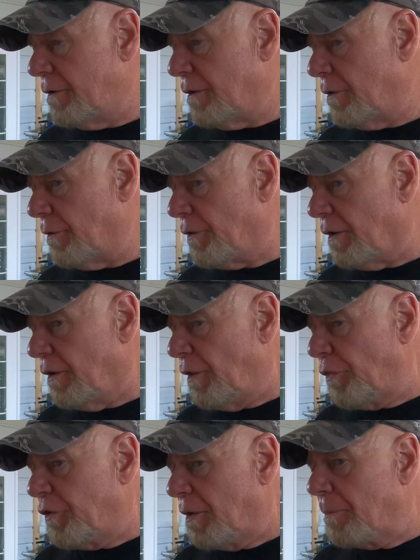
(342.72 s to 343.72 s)
you know, the
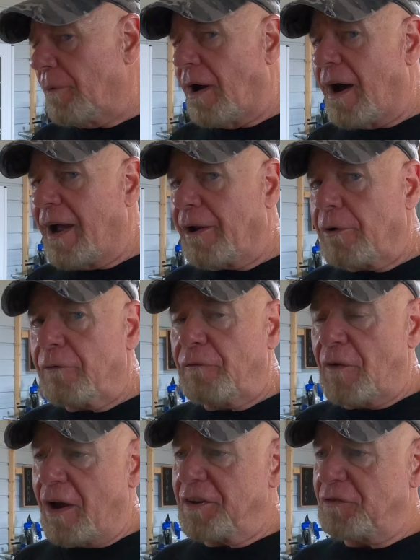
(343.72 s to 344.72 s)
lithium iron
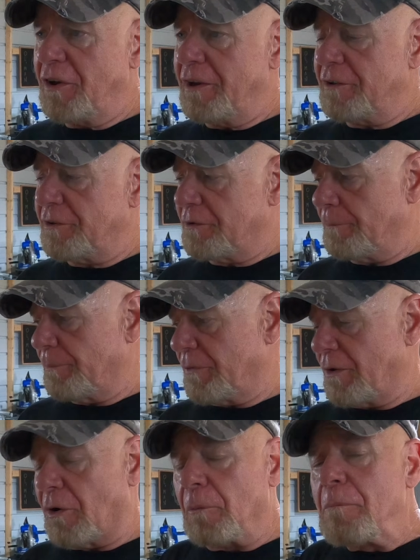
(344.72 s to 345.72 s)
phosphates
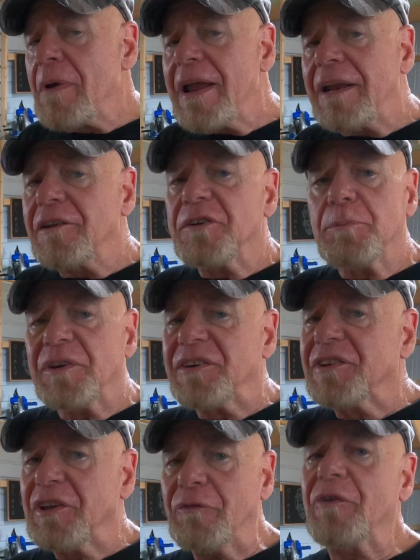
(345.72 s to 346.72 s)
are made
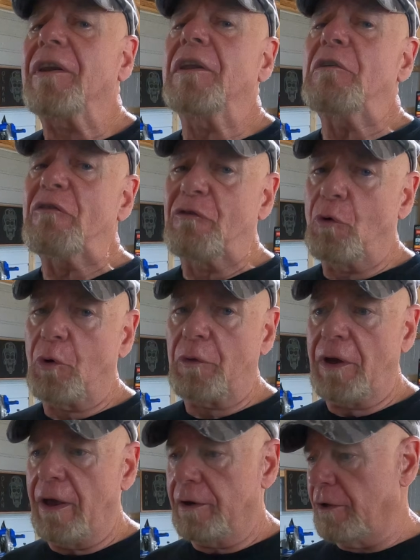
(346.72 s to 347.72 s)
specifically for
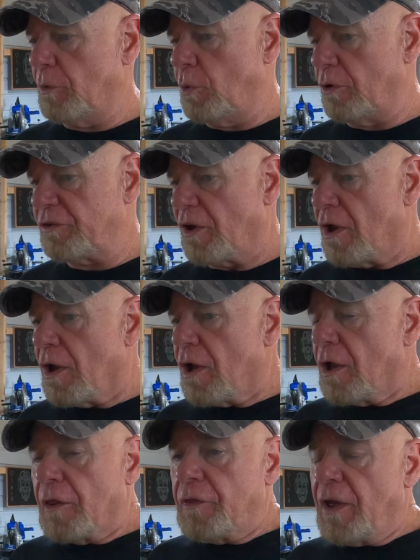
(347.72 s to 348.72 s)
that. In other words,
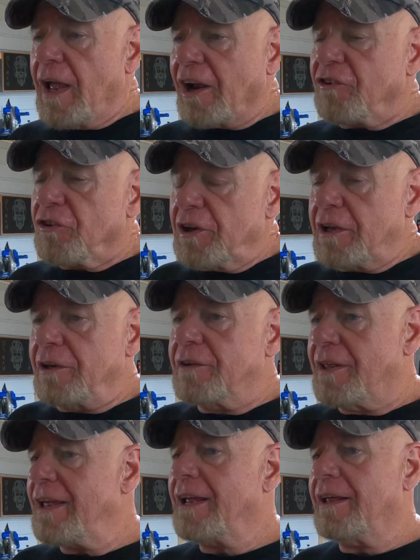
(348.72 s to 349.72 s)
they actually can
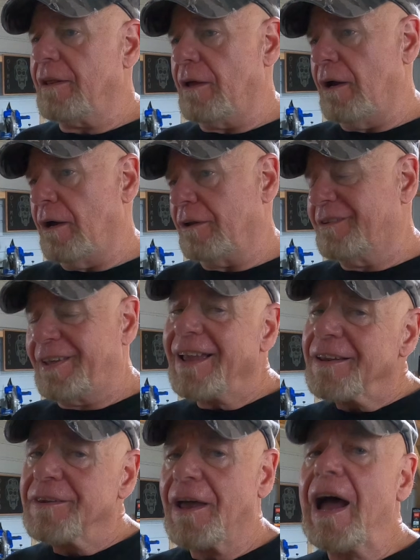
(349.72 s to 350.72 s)
take
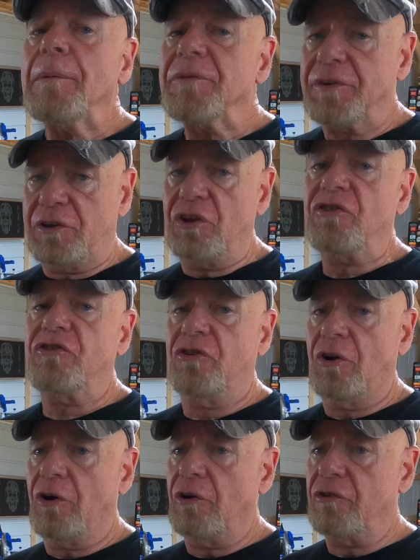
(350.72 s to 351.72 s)
10 times the
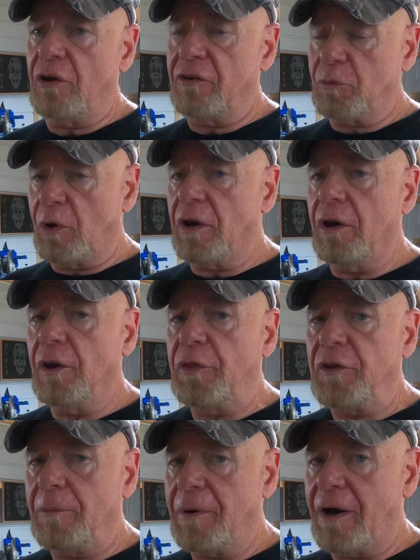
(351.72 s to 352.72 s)
discharge as what a
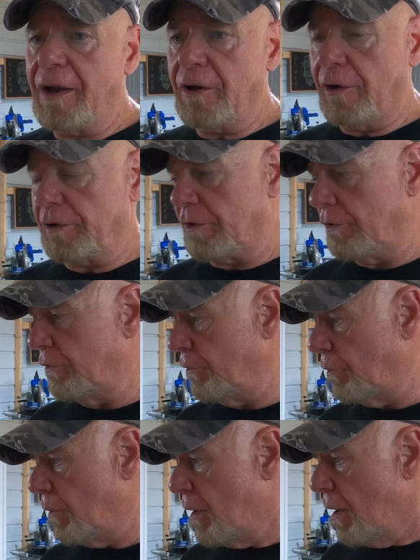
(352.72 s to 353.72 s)
lithium ion can
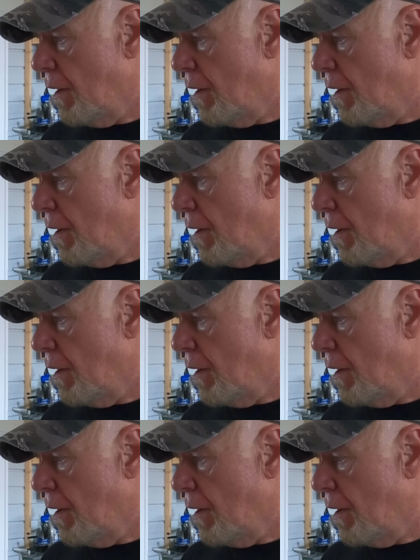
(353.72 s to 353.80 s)
do.